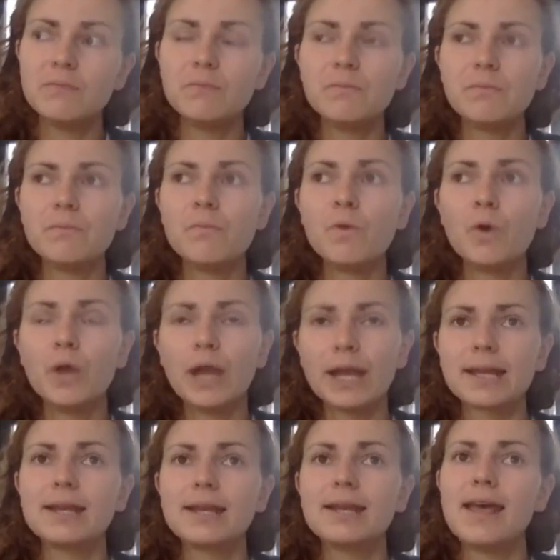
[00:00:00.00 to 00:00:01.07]
more
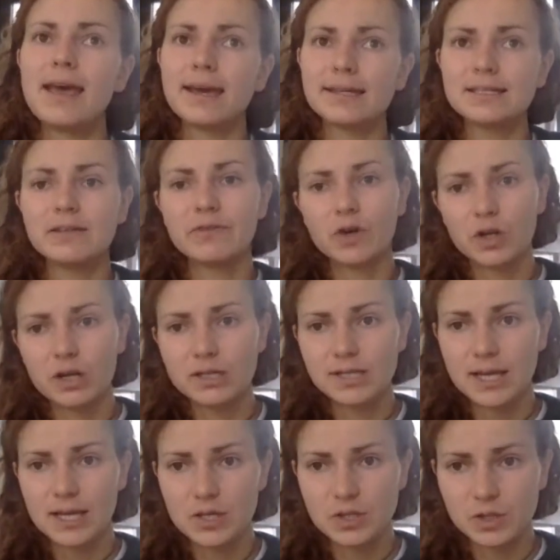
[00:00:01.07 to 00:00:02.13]
like negative
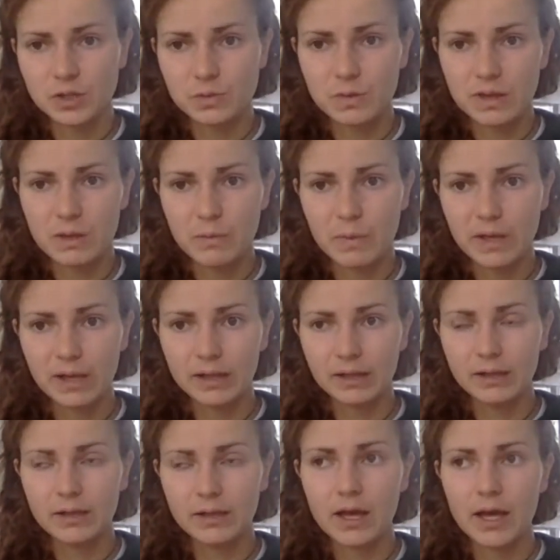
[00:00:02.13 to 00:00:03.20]
connotations with the pill,